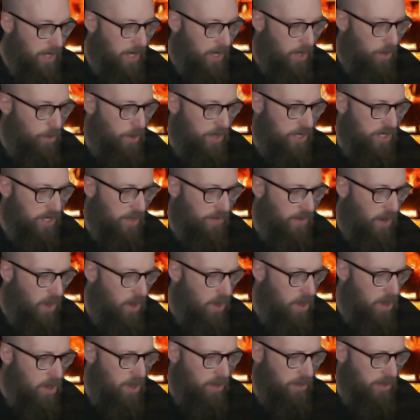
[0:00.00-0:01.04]
which of
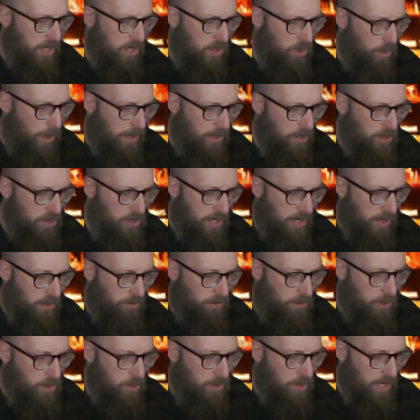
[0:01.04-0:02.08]
all the dwellers in the
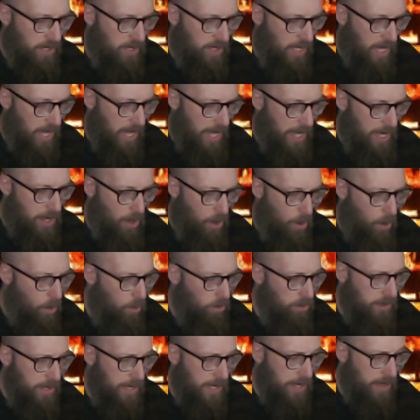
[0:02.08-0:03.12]
Rue d'Orsay
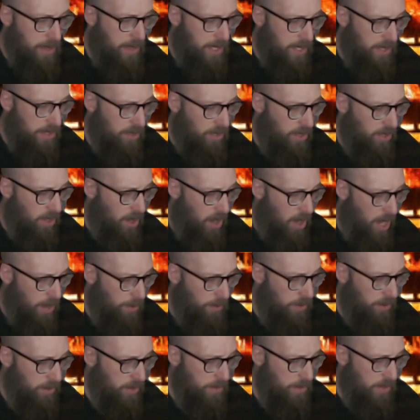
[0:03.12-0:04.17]
only this
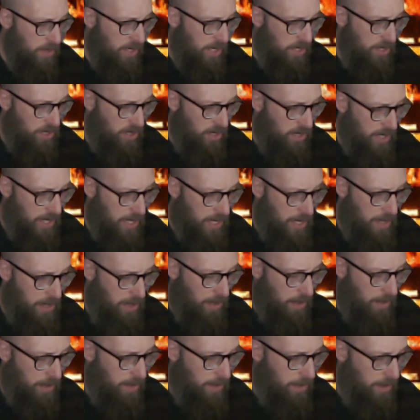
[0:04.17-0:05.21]
cobbled musician could hear.